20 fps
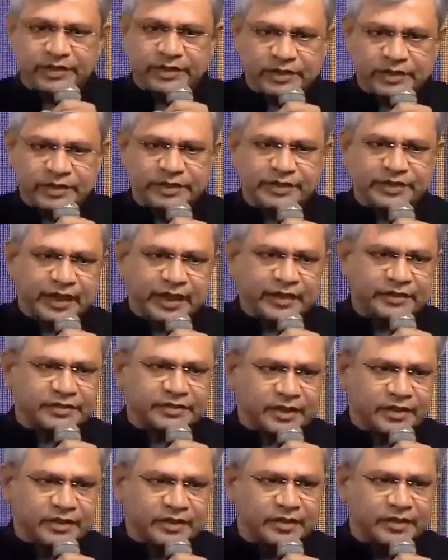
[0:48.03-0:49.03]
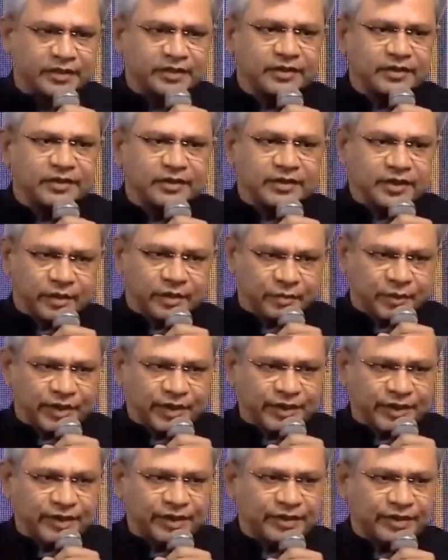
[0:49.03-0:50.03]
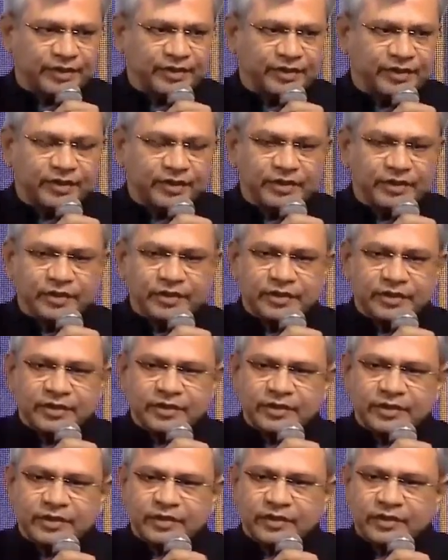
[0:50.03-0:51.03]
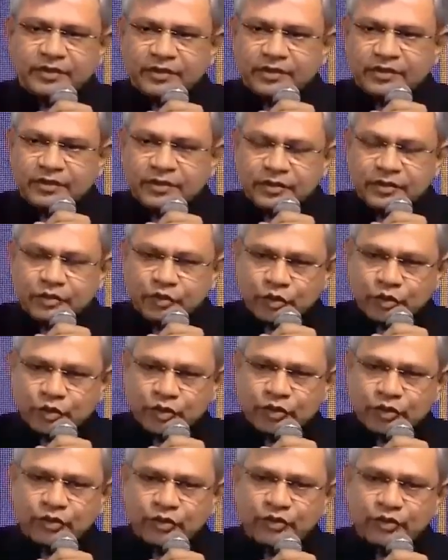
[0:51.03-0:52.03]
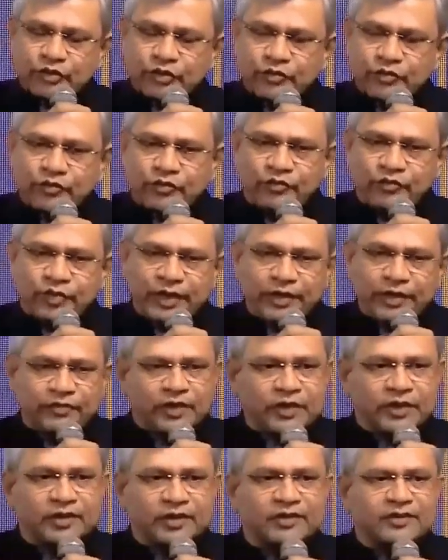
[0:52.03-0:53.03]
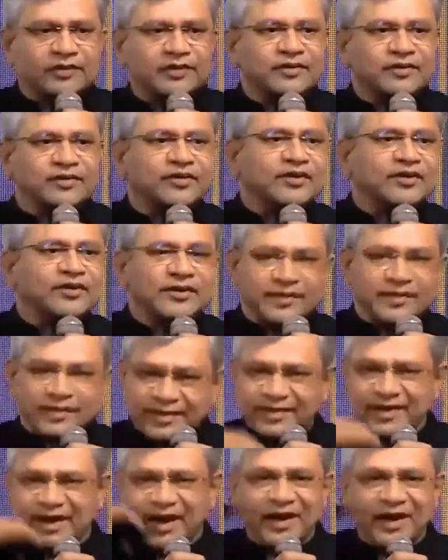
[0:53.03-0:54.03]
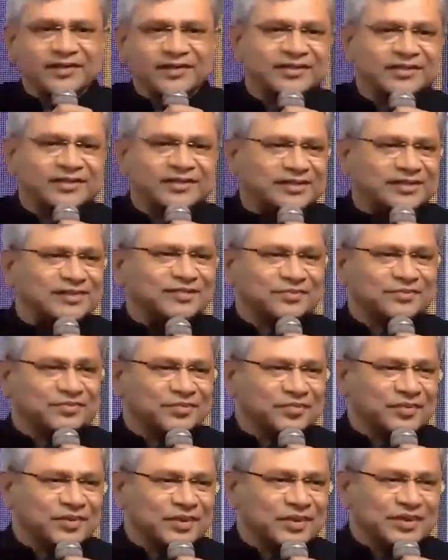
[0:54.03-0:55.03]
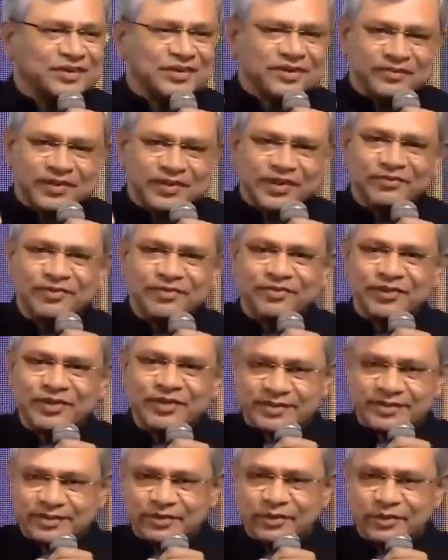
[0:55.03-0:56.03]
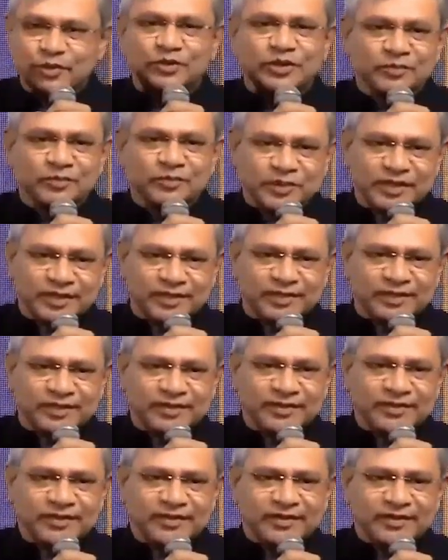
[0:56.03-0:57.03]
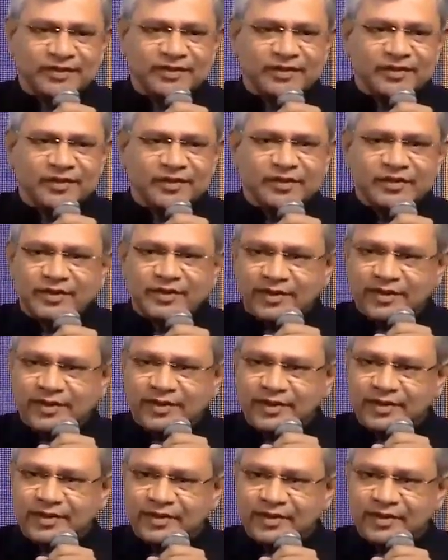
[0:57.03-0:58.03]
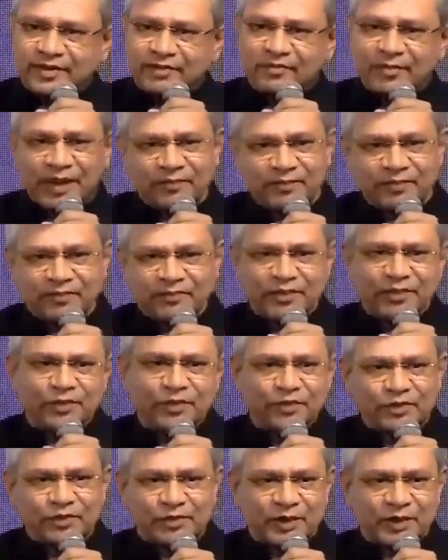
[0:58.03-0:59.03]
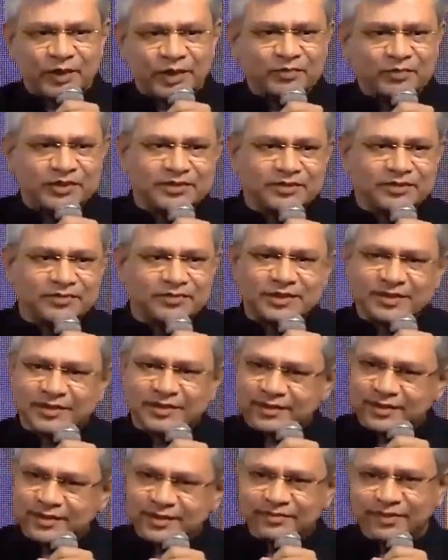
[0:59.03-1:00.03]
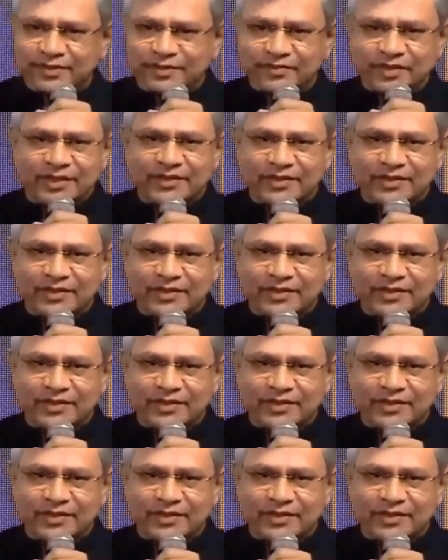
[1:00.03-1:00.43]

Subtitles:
till the tracks are upgraded. So whenever in our system, whenever we do something, we go to the Prime Minister, we think that we have done